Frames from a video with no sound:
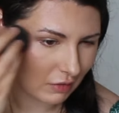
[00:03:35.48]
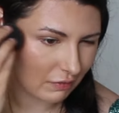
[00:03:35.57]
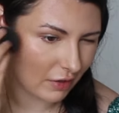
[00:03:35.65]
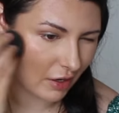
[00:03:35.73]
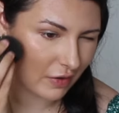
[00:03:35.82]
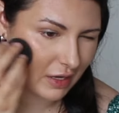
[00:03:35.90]

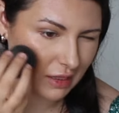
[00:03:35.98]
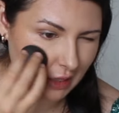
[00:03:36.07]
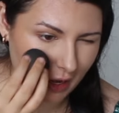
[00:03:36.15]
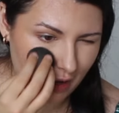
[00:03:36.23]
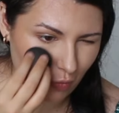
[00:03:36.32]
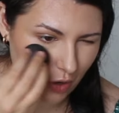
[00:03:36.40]
Very
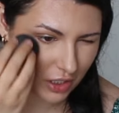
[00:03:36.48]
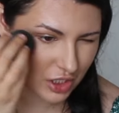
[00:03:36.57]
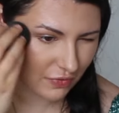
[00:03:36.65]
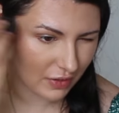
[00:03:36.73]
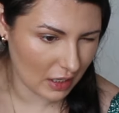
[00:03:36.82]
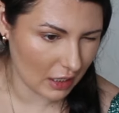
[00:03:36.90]
light
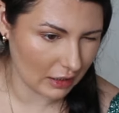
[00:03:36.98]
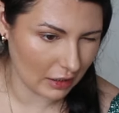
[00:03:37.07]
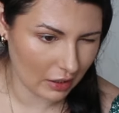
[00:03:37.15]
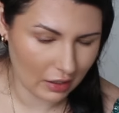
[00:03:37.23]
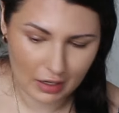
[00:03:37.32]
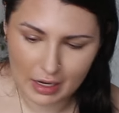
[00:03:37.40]
wash of
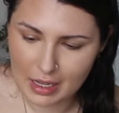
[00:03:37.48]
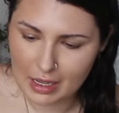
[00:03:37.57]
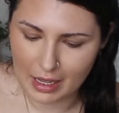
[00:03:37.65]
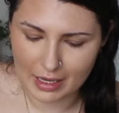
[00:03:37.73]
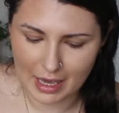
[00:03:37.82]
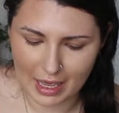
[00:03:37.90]
color.
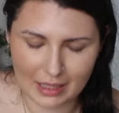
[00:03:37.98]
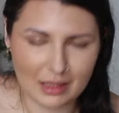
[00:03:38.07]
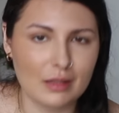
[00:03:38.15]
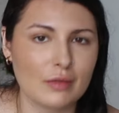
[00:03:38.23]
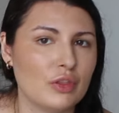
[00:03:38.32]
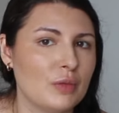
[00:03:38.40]

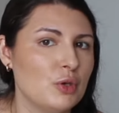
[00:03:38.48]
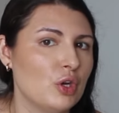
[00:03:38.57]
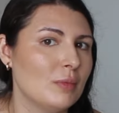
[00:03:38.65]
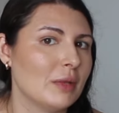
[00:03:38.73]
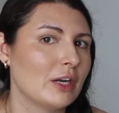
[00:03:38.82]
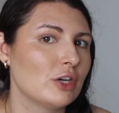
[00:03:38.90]
Again, the
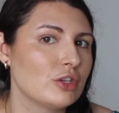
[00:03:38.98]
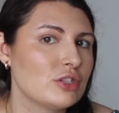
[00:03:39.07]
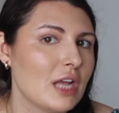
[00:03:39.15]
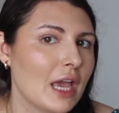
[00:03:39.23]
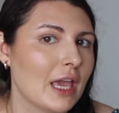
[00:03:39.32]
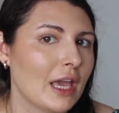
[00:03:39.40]
Beauty Blender is
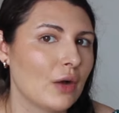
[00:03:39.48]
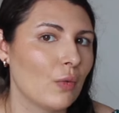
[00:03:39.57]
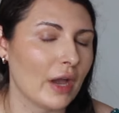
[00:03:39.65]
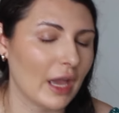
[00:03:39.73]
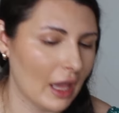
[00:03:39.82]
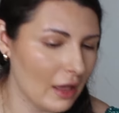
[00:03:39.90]
taking
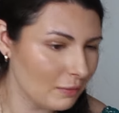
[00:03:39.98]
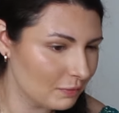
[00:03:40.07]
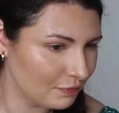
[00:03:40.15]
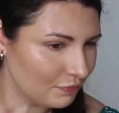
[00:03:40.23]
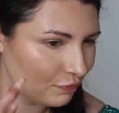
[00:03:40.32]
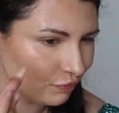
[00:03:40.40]
away.
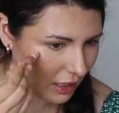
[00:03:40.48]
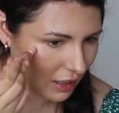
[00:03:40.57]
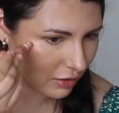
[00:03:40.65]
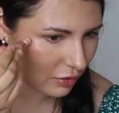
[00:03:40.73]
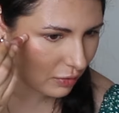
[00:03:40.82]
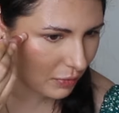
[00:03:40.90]
I'm gonna
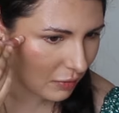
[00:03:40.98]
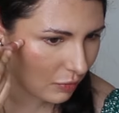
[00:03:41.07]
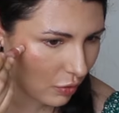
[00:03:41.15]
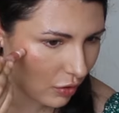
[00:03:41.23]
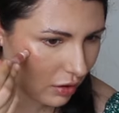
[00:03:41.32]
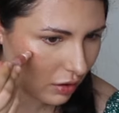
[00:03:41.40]
add a little bit
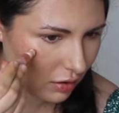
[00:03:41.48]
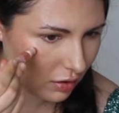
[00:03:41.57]
more.